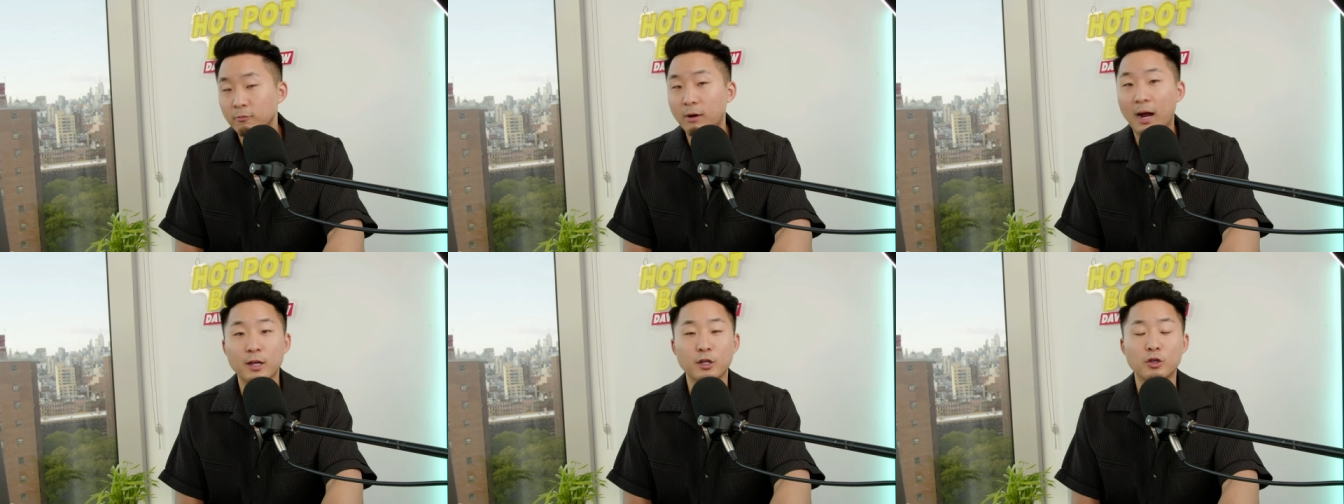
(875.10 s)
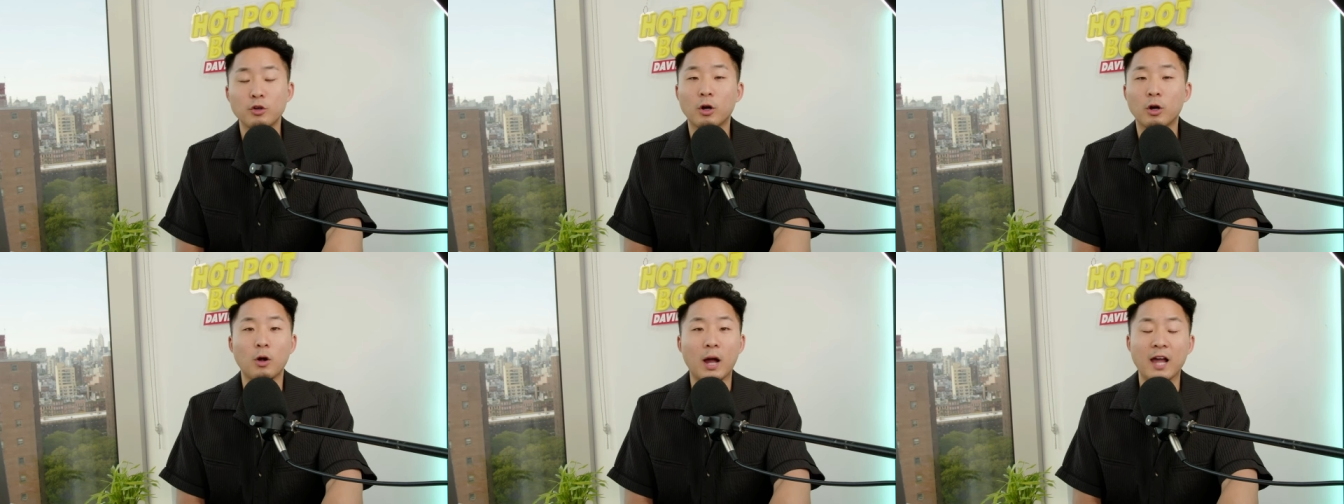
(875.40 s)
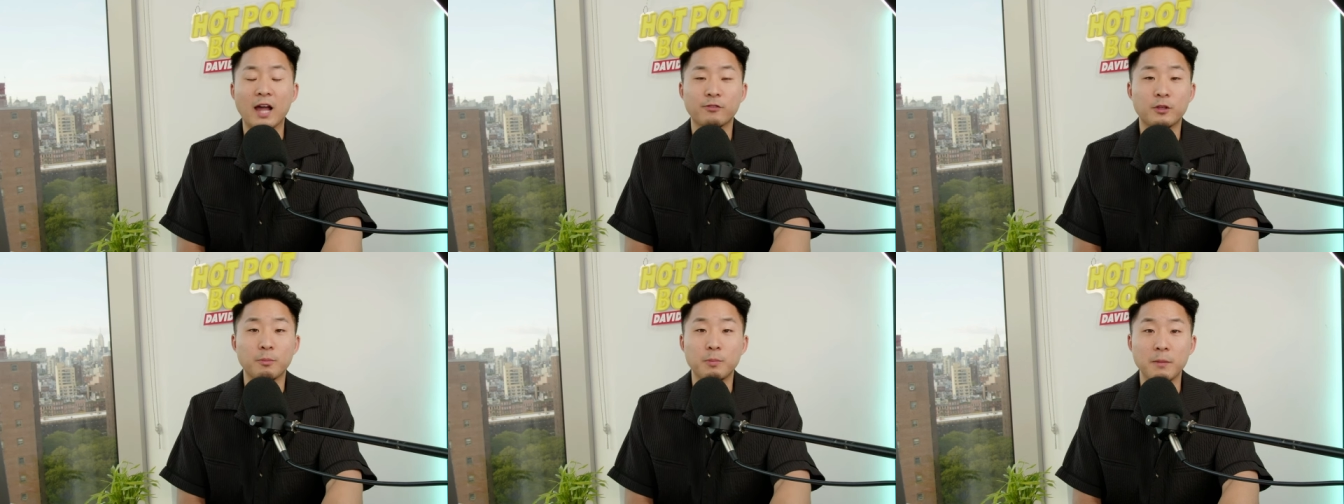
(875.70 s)
Right, you don't
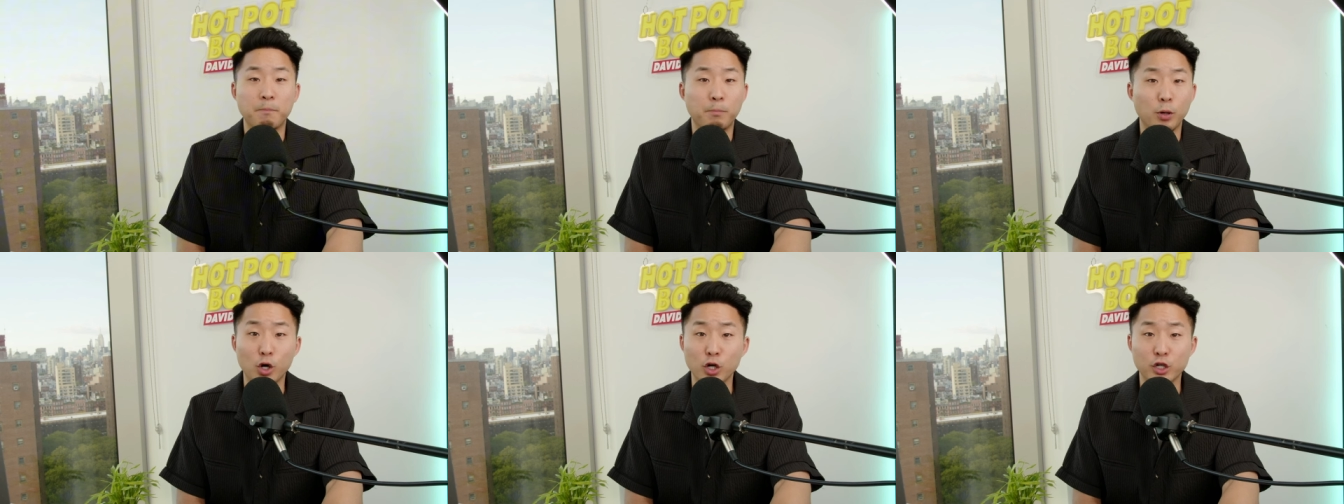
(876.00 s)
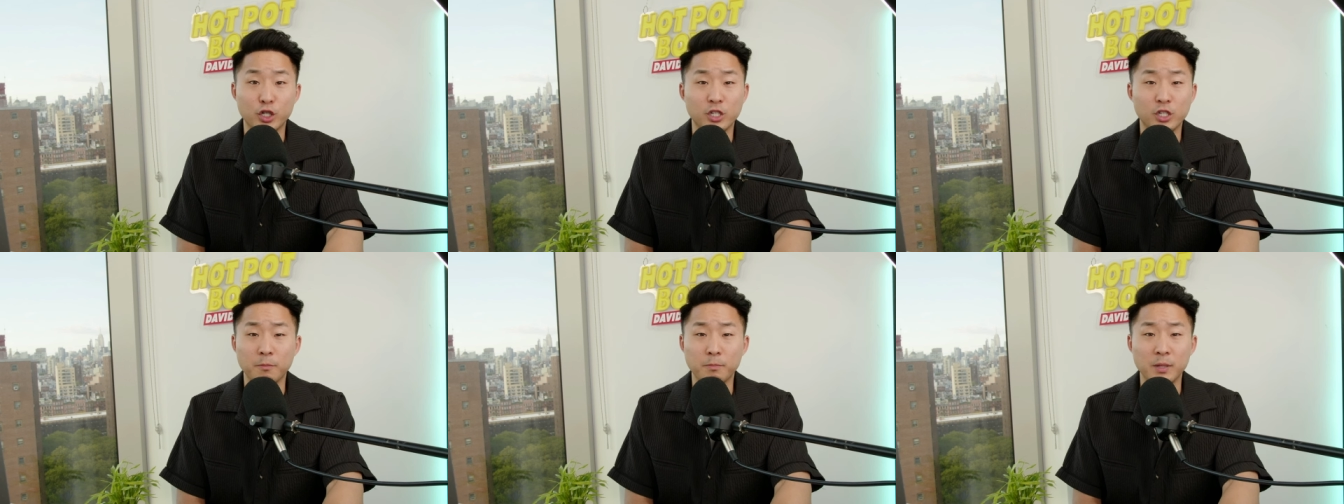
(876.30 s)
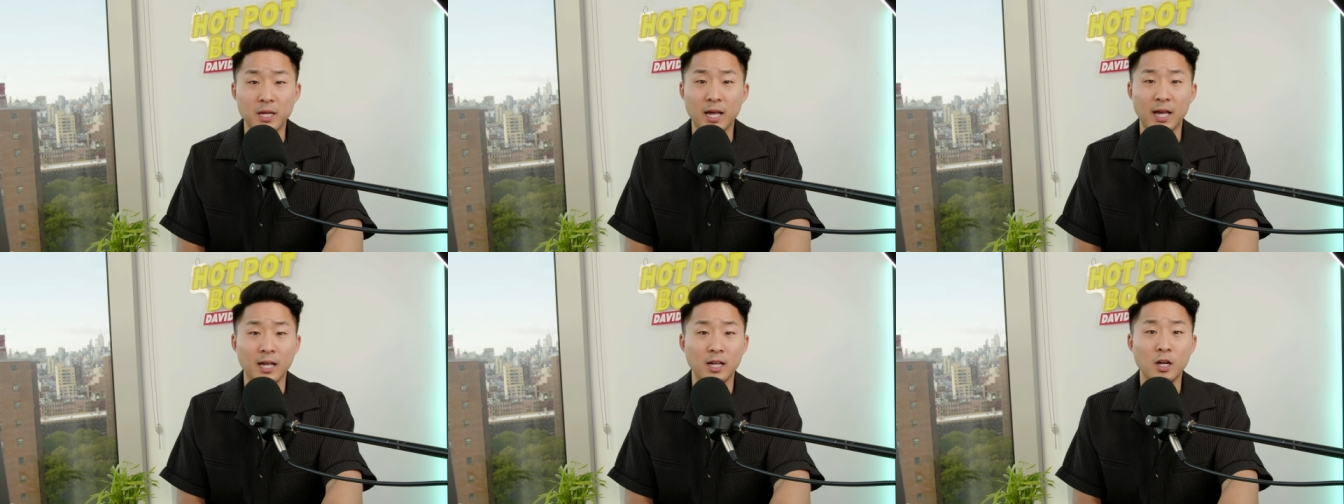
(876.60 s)
have to be pushed to
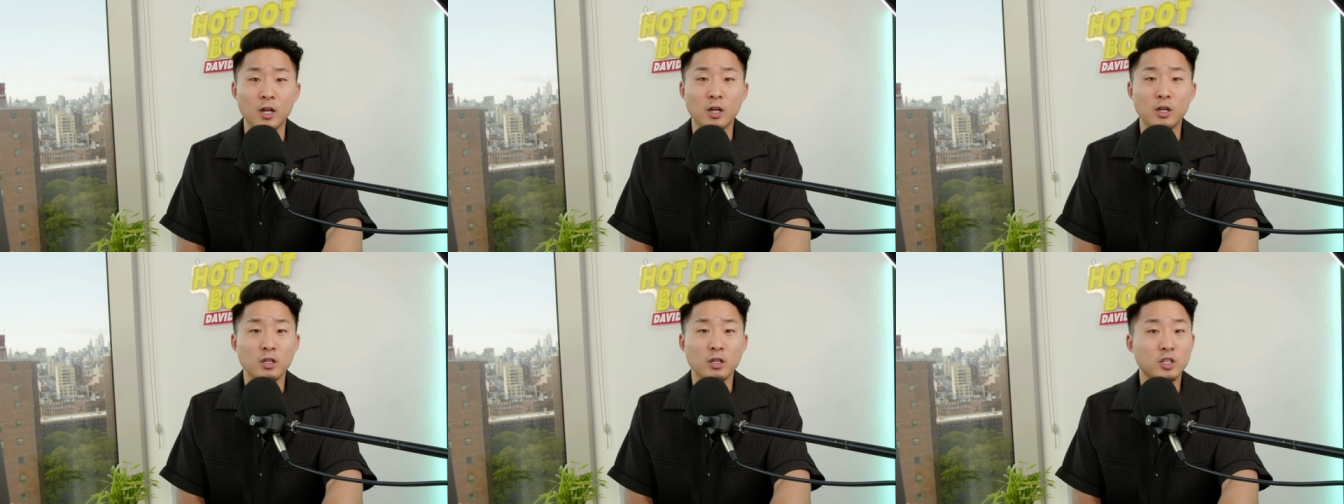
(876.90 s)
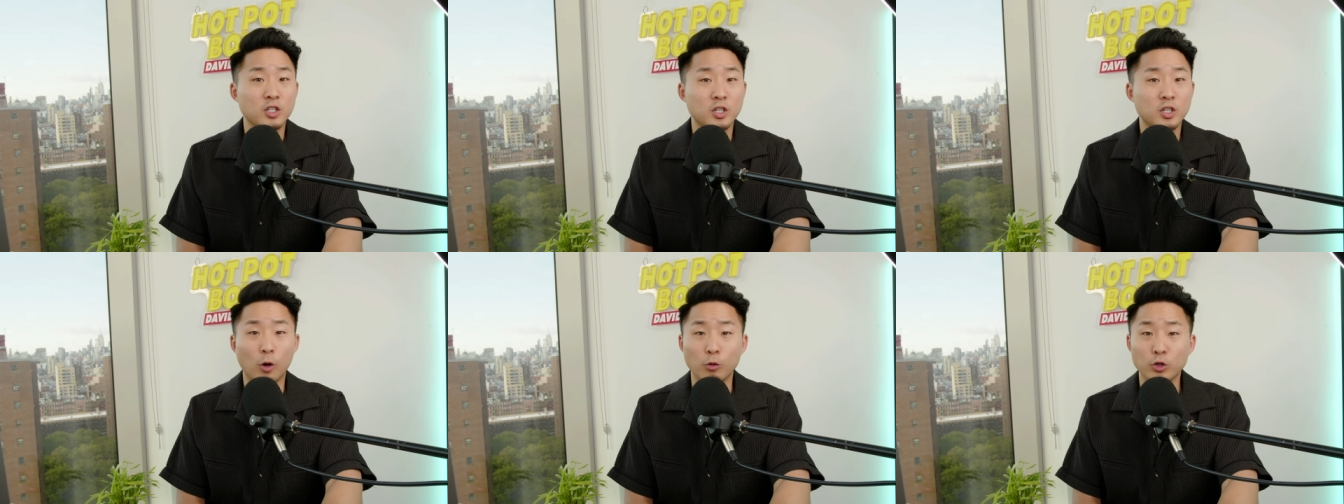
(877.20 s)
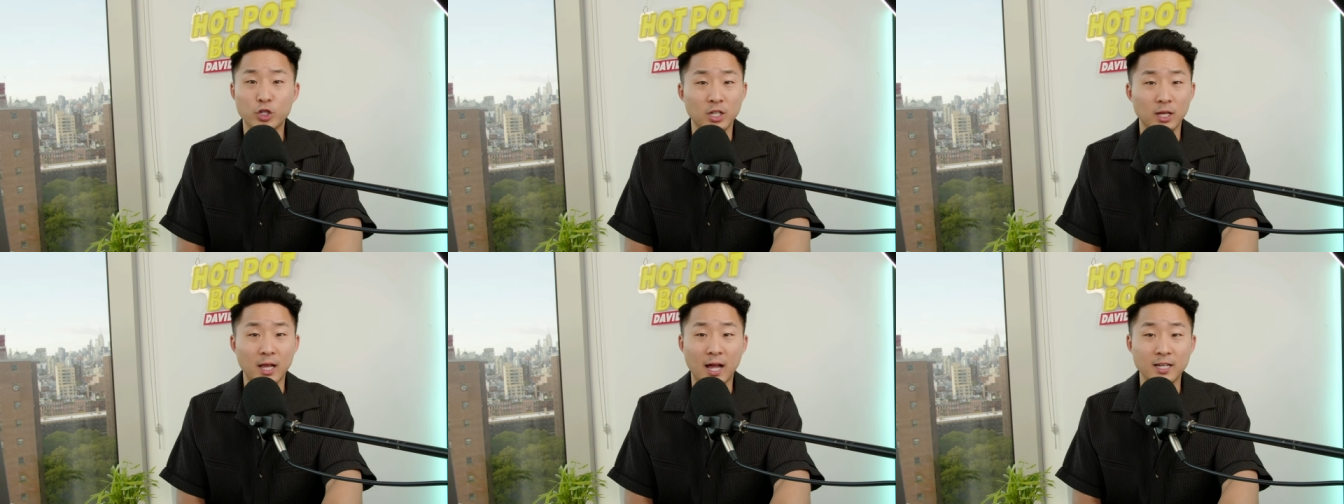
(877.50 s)
be a
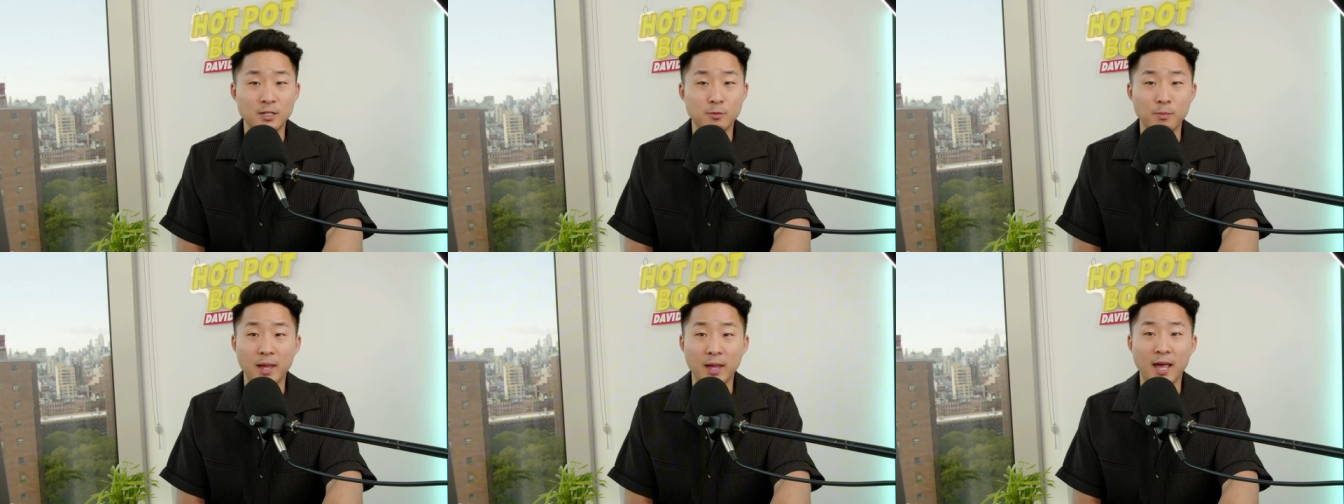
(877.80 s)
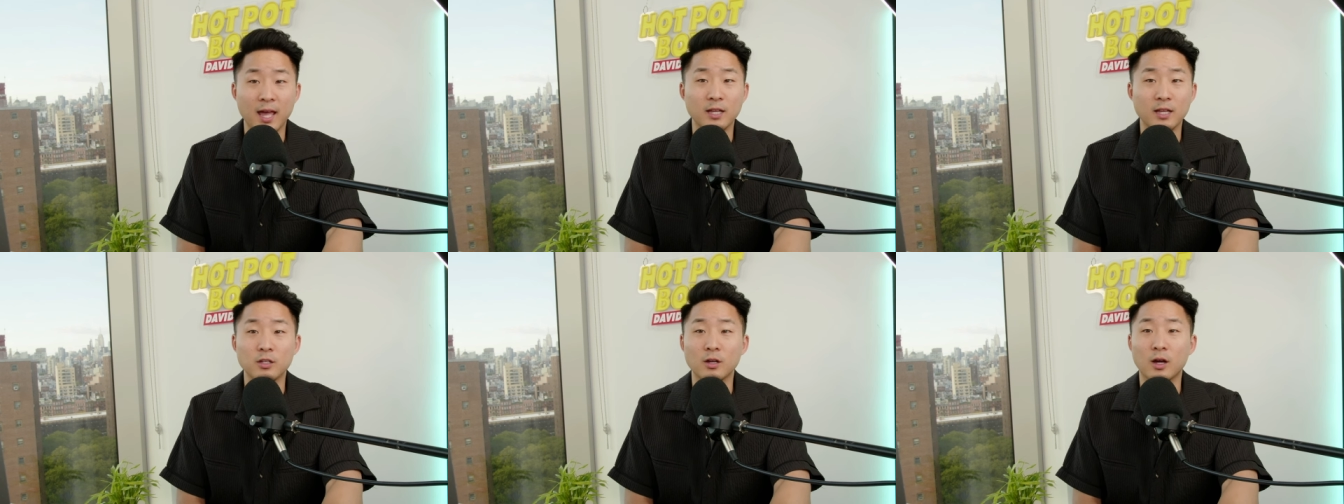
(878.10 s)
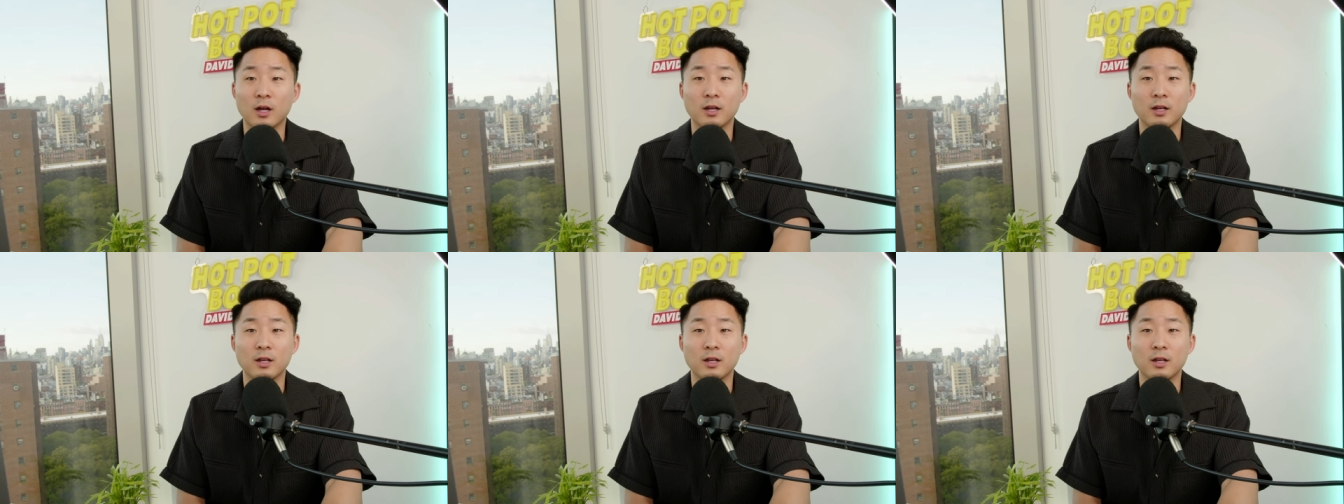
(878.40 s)
socialized man,